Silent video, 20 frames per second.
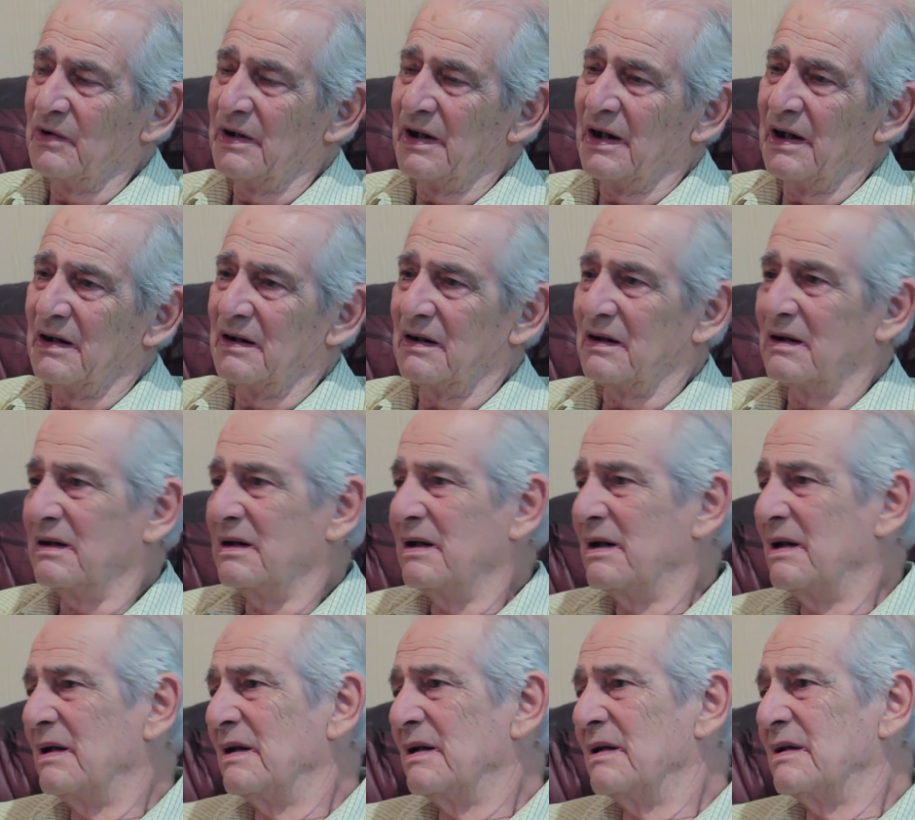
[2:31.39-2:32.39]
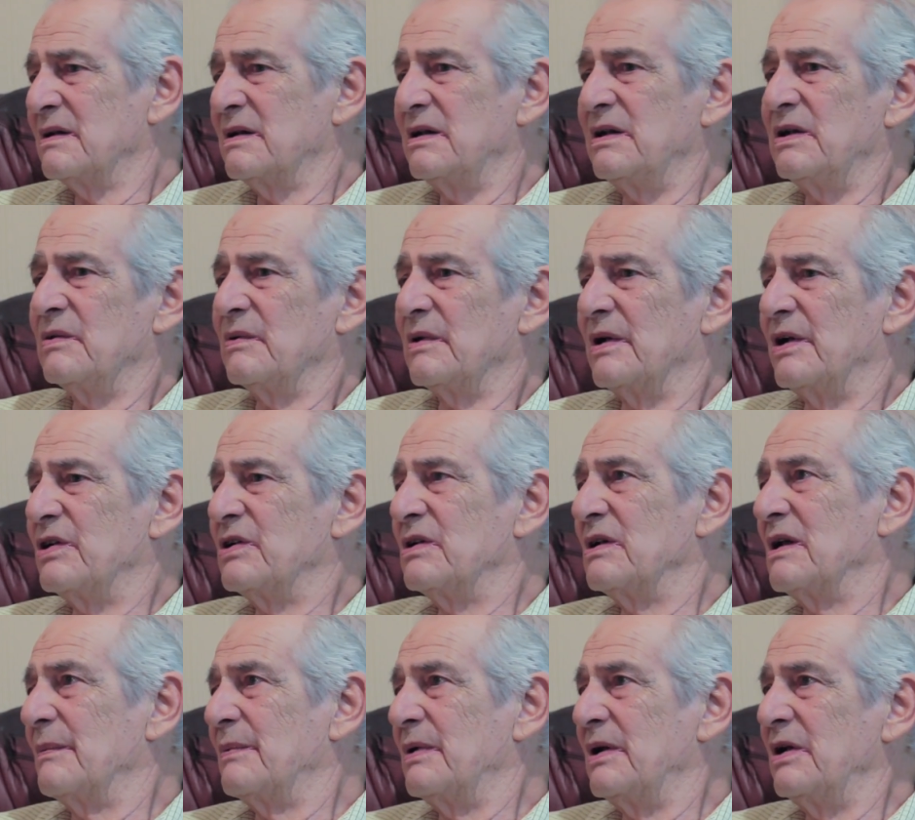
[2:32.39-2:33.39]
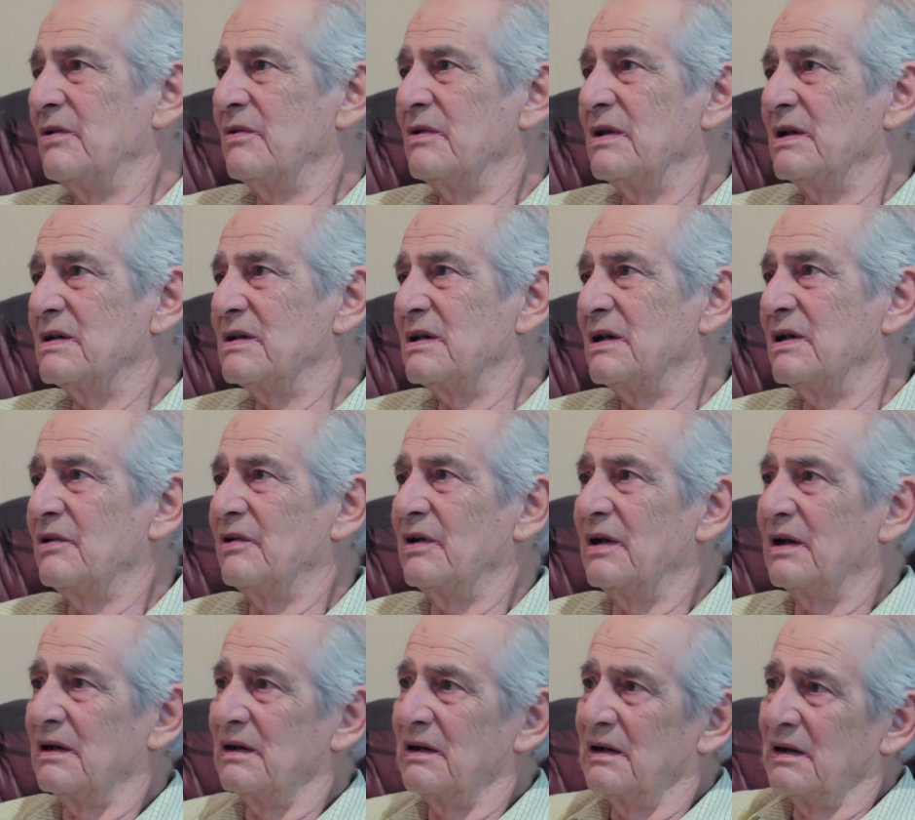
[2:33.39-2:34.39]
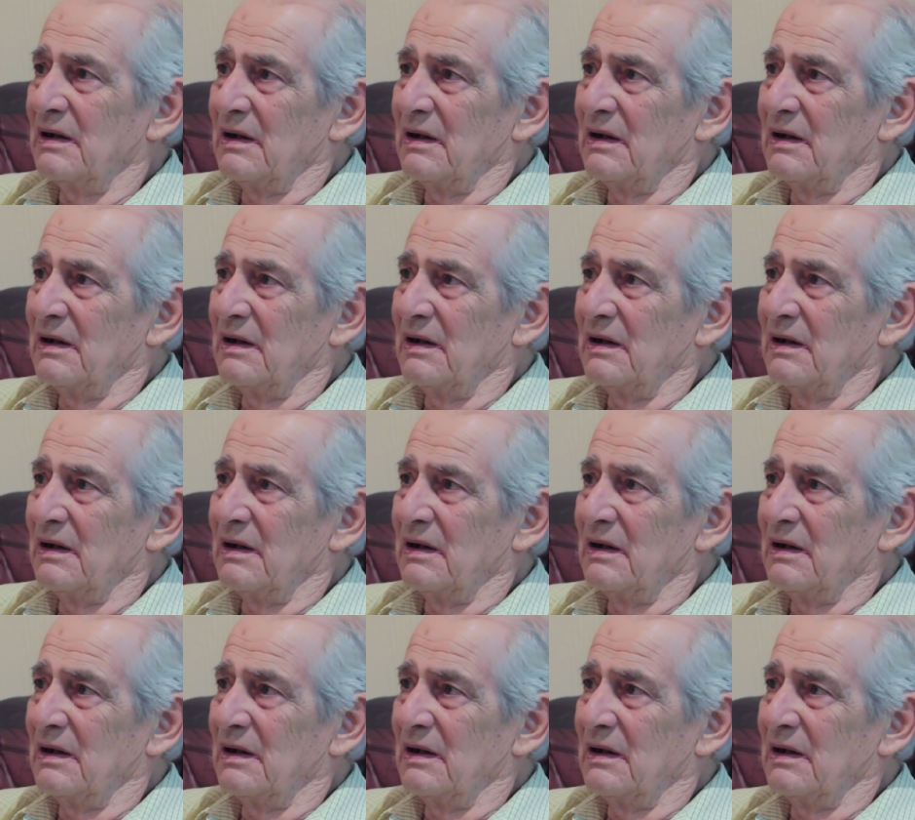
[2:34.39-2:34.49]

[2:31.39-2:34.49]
We had a situation up here in this area